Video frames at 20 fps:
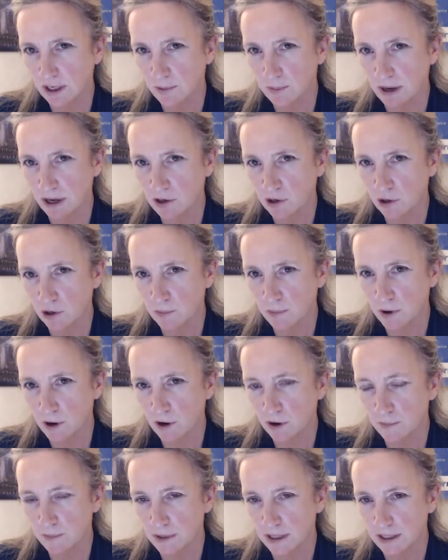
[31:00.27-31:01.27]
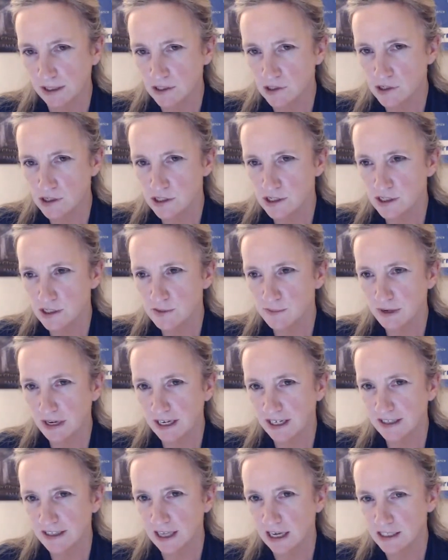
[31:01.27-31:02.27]
about her apartment. Just
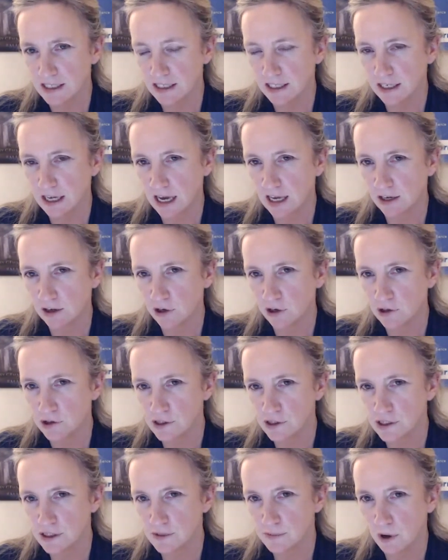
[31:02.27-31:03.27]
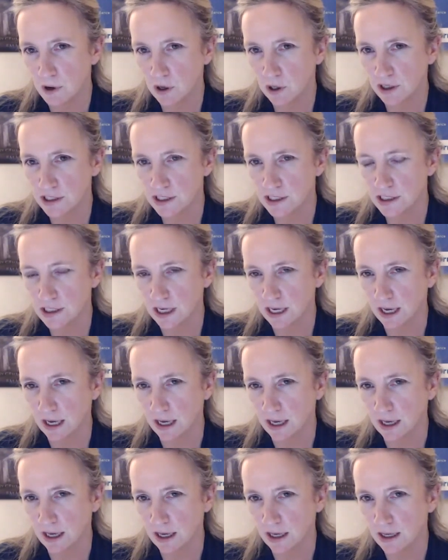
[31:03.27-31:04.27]
explain that and her smart,
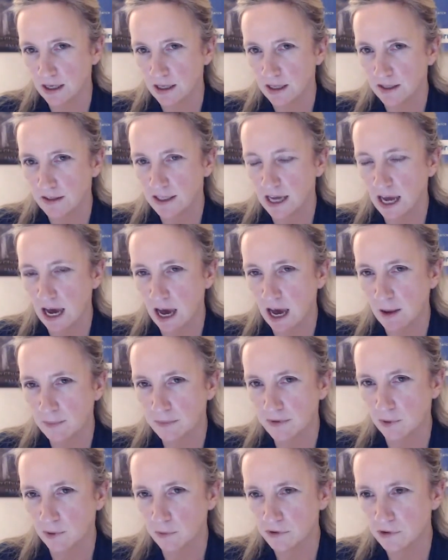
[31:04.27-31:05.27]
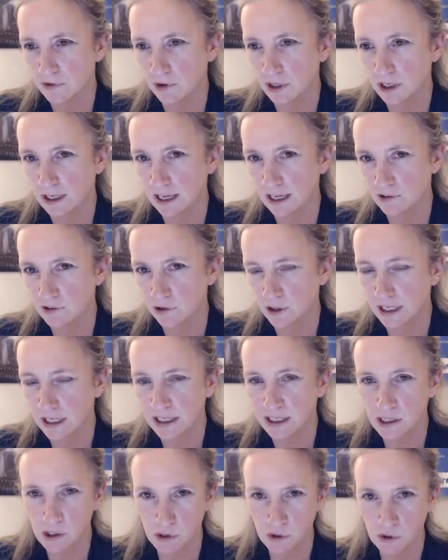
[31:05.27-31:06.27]
the app that was going to let her
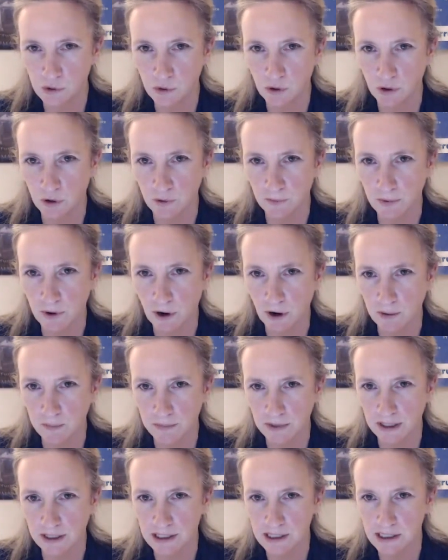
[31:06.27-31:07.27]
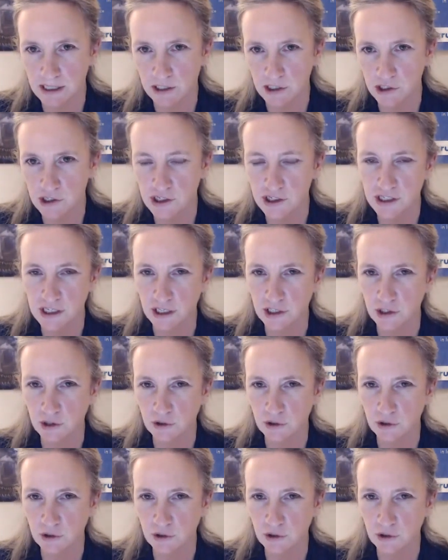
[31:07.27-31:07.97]
into her apartment. And she said, no,